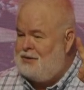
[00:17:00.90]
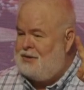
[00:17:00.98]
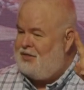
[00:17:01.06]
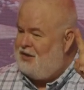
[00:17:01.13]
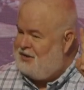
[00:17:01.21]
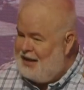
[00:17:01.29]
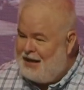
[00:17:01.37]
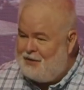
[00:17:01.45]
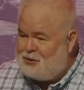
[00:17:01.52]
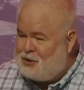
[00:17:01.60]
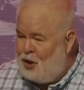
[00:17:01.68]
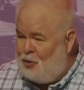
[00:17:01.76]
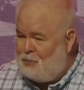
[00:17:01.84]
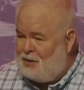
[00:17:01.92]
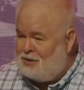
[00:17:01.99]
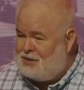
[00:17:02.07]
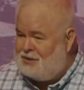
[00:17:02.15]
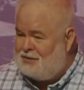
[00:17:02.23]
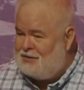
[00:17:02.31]
the Day of
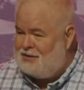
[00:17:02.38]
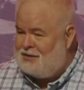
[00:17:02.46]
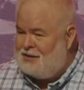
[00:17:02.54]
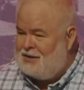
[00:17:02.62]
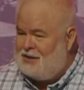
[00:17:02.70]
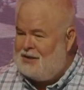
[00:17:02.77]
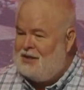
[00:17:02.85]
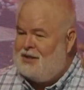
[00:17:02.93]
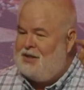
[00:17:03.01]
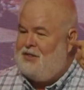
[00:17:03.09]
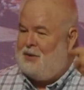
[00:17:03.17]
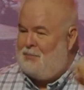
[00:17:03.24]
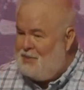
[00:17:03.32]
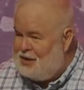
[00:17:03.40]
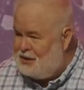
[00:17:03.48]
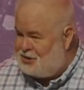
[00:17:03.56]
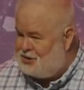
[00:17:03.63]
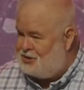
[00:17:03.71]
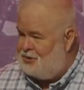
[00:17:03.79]
Atonement, the
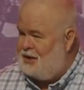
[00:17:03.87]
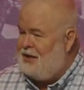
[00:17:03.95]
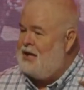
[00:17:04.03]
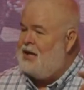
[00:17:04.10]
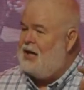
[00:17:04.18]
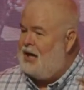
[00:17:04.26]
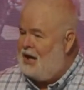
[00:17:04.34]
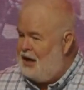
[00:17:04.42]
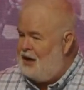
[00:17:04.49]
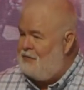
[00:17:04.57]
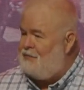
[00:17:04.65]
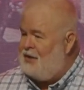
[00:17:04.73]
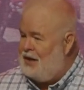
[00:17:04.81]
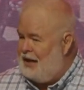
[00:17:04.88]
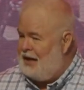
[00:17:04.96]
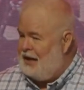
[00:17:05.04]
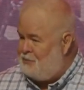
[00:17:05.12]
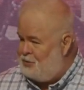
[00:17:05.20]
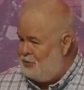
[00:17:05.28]
ministry of the
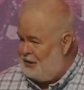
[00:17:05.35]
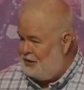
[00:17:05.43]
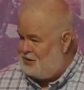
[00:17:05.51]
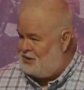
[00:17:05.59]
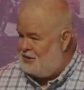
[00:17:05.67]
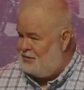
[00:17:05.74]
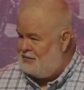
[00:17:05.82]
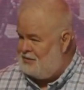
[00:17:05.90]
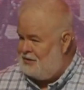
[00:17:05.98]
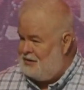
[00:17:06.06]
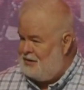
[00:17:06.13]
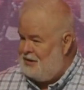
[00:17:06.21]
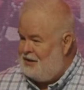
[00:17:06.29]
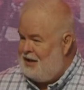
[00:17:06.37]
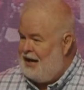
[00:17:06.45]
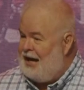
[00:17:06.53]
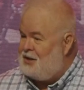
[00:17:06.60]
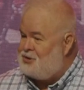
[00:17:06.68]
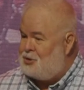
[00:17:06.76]
high priest.
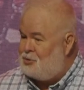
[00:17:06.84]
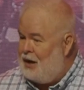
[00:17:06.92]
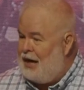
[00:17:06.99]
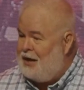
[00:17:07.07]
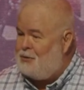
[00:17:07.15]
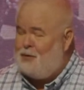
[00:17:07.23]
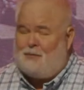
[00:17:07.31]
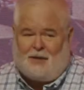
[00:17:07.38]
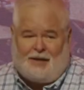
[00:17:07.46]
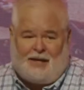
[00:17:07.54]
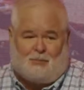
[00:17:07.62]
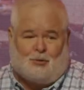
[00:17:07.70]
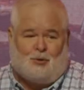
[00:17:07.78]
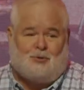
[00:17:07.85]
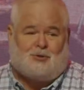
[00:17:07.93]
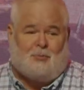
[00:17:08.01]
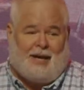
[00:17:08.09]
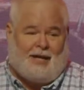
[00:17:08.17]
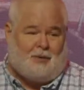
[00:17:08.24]
Has the writer of
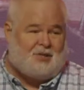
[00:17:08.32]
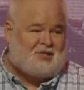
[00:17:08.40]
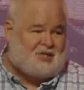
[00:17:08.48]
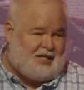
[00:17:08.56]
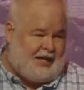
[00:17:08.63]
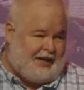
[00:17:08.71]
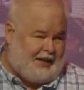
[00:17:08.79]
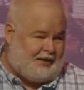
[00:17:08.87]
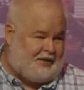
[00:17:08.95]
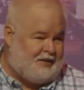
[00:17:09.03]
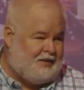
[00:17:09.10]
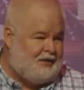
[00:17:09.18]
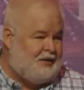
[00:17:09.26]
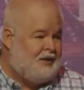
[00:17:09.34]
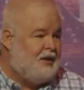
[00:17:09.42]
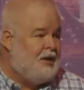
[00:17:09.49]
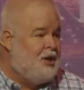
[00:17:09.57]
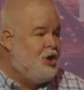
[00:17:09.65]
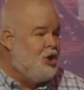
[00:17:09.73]
Hebrews made a mistake?
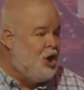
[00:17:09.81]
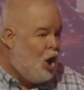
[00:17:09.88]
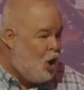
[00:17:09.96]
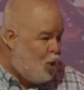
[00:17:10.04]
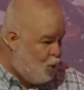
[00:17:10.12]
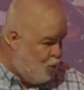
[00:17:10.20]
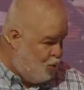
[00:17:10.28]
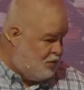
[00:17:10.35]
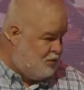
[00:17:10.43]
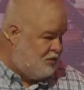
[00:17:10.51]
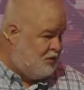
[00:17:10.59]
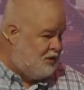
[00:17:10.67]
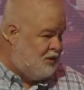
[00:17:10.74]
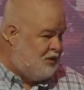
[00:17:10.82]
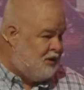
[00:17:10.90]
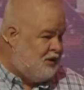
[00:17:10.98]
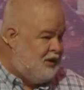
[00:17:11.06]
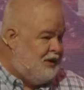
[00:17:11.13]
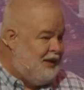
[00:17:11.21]
No.
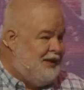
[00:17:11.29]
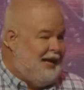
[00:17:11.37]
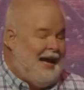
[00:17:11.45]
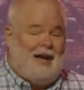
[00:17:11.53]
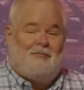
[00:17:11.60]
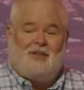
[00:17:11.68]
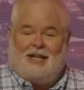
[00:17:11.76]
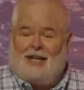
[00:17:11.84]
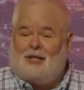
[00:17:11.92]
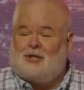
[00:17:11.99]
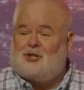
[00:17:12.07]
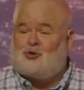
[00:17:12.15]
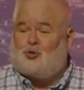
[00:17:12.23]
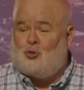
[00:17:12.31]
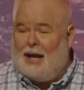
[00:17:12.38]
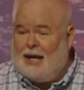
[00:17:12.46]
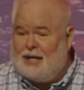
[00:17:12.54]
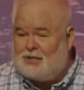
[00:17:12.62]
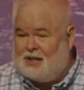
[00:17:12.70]
Have the English
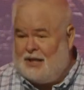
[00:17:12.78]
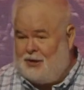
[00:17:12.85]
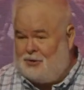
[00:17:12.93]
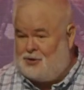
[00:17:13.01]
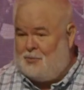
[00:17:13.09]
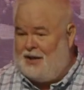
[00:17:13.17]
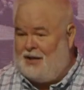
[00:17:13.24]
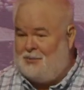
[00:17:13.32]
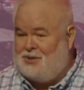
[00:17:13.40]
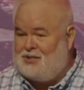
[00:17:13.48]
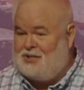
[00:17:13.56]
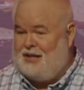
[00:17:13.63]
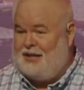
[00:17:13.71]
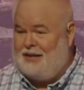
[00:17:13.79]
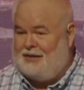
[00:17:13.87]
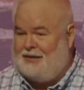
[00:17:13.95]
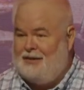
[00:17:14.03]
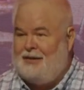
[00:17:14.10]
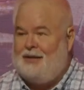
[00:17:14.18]
translators made a
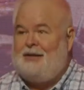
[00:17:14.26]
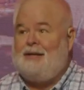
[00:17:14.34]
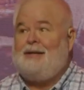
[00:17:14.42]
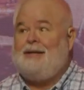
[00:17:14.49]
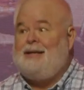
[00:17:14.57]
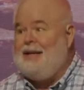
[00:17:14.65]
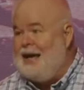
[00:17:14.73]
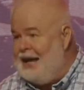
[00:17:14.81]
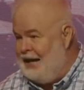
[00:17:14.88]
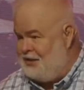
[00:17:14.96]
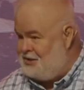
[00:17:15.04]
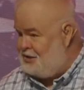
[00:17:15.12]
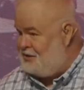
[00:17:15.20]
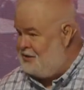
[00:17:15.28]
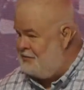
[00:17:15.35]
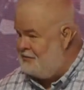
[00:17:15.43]
mistake? Yes.